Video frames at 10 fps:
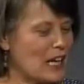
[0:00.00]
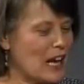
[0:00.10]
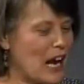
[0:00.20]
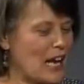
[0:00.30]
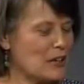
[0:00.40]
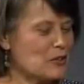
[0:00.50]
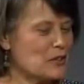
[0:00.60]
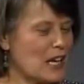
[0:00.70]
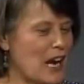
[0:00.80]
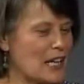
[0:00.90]
I
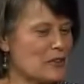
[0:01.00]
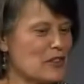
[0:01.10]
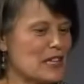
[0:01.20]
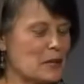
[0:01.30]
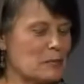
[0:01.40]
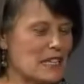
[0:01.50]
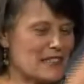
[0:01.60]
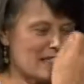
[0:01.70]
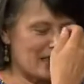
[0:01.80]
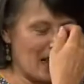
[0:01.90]
don't think a
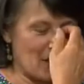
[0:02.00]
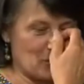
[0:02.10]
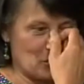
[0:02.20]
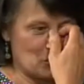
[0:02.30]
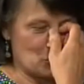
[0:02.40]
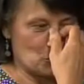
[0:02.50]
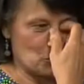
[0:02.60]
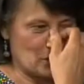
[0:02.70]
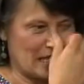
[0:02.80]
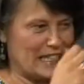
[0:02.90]
piece is ever
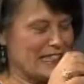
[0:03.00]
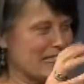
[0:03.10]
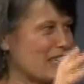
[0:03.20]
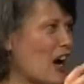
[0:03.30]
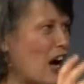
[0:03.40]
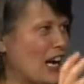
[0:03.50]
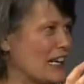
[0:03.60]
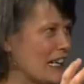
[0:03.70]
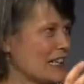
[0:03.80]
truly done,